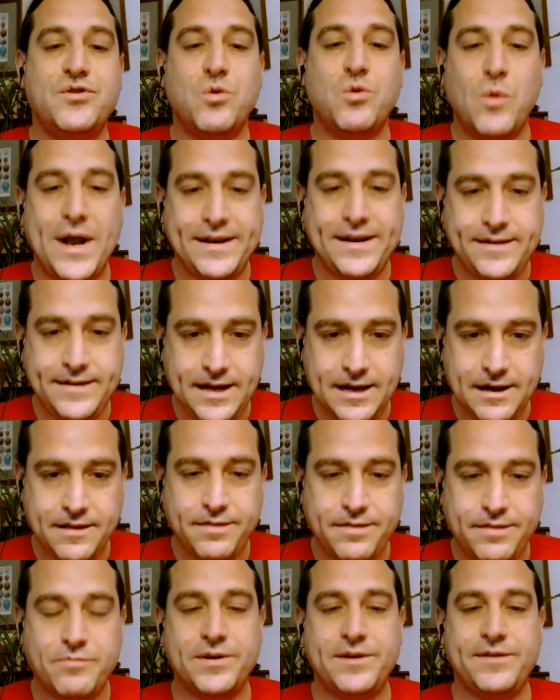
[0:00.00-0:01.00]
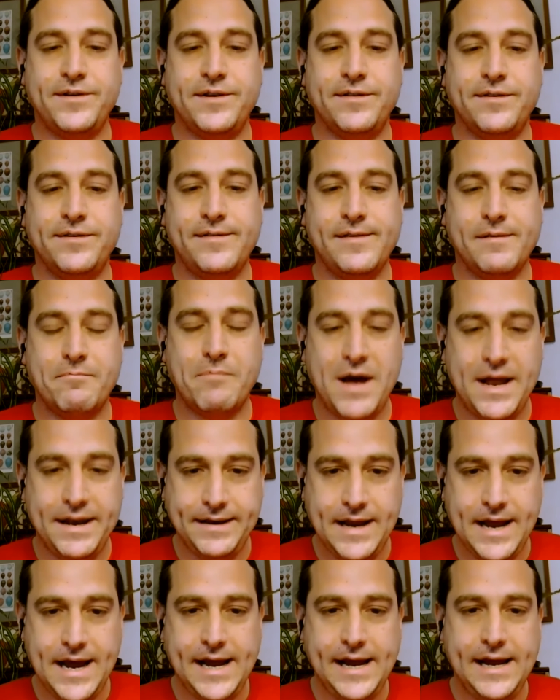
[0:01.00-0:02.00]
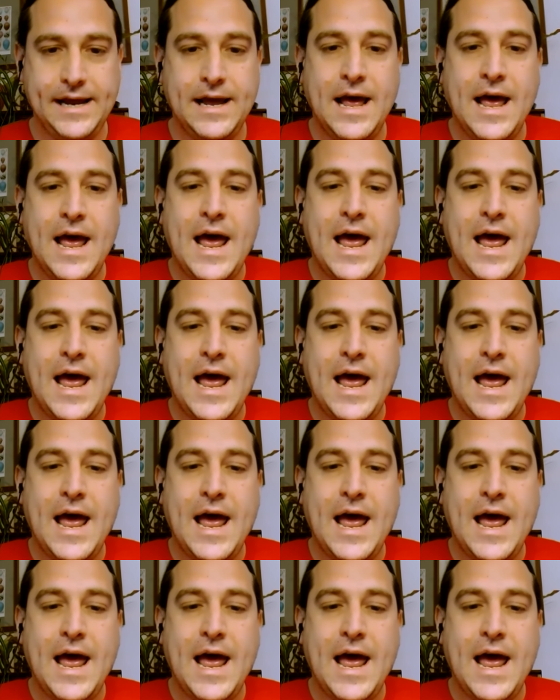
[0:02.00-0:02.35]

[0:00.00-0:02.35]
20th, which is the Monday.